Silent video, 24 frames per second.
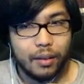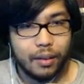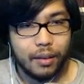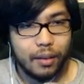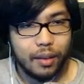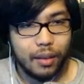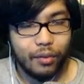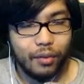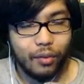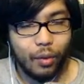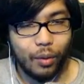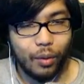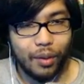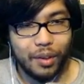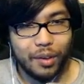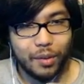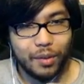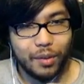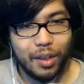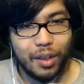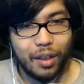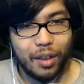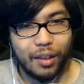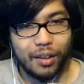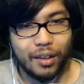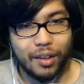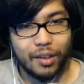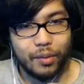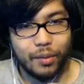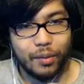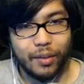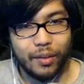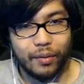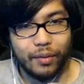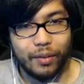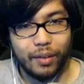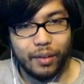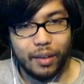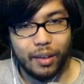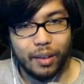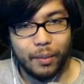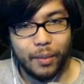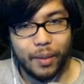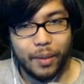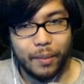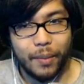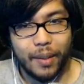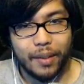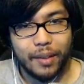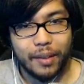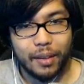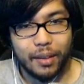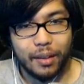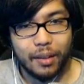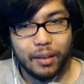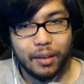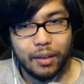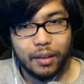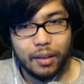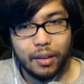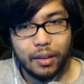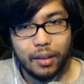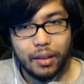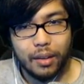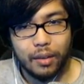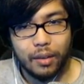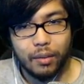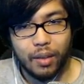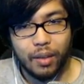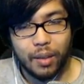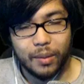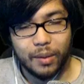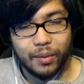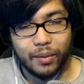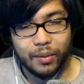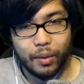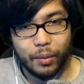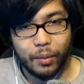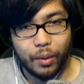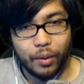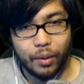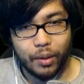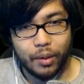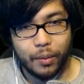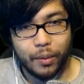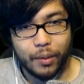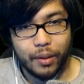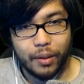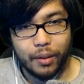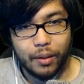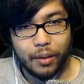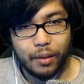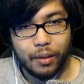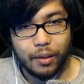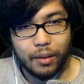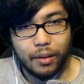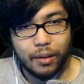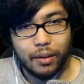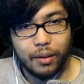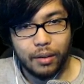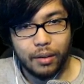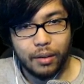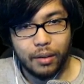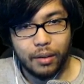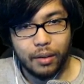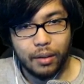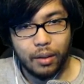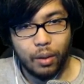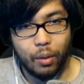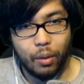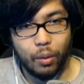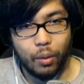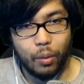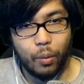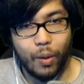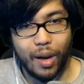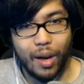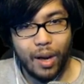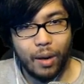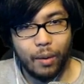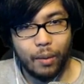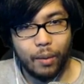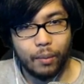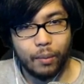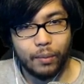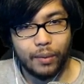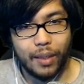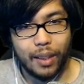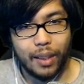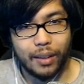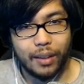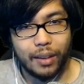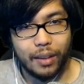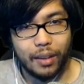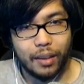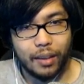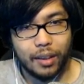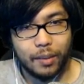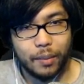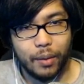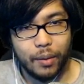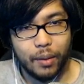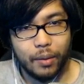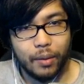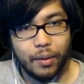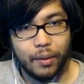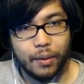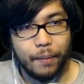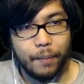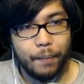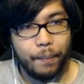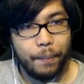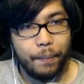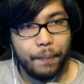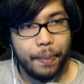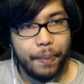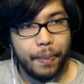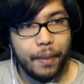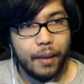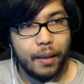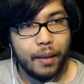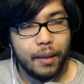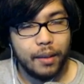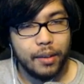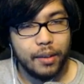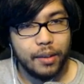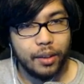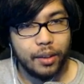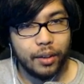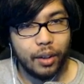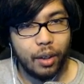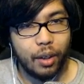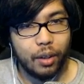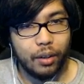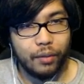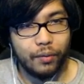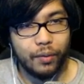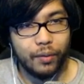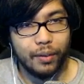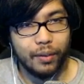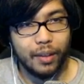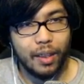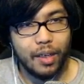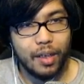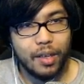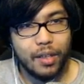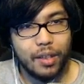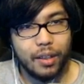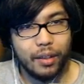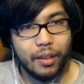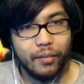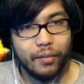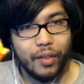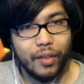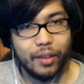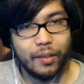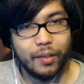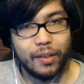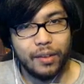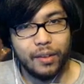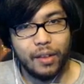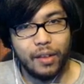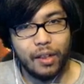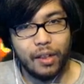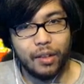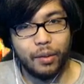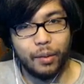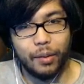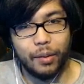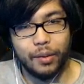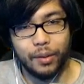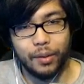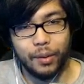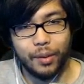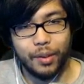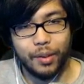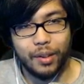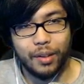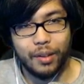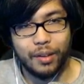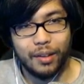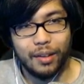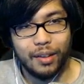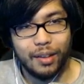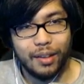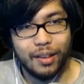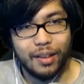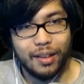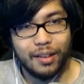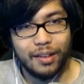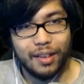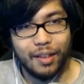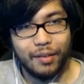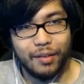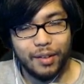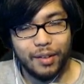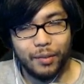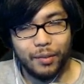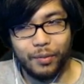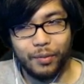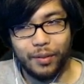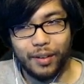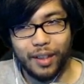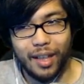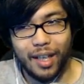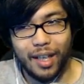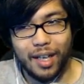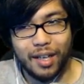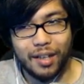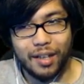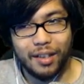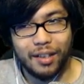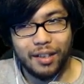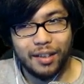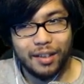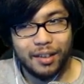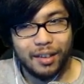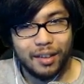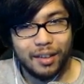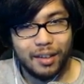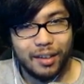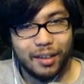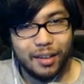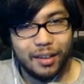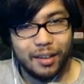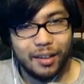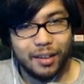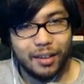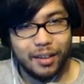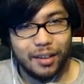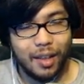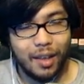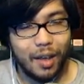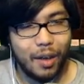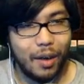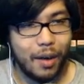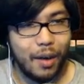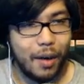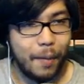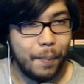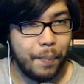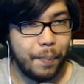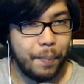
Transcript: If only this was Oculus Rift. Yeah, that'd be amazing. What if I roll into it? Oh, wow. That didn't explode. Such artful dodging. Vigorous dodge while soldier. Save some for later. Alright.